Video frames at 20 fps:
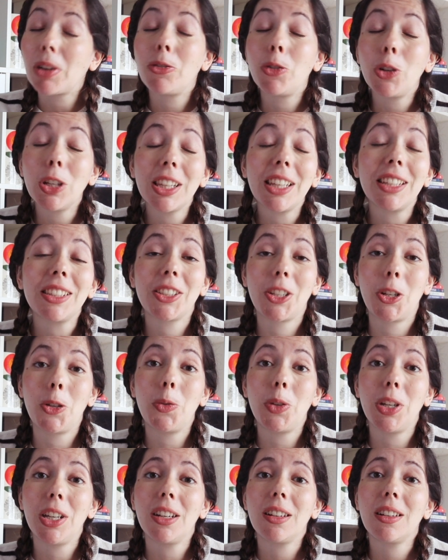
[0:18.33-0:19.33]
freelance
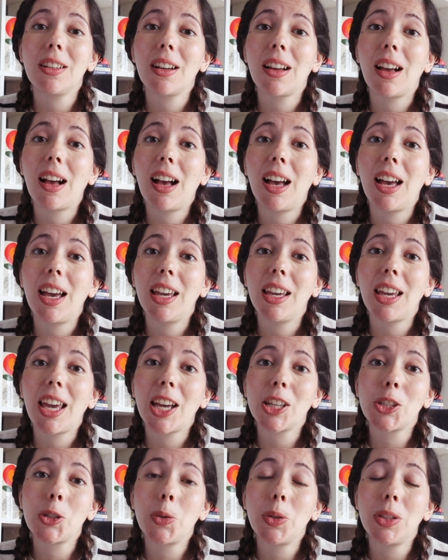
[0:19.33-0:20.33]
career, I
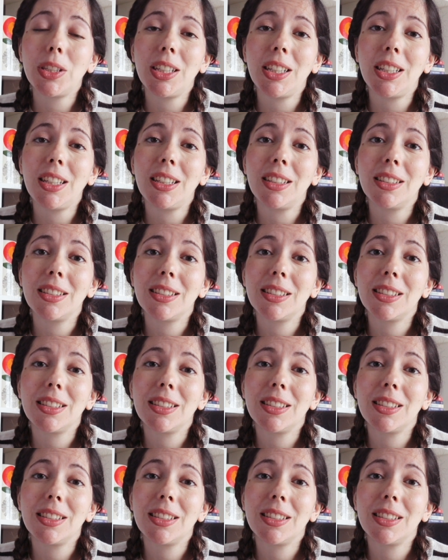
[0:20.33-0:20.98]
actually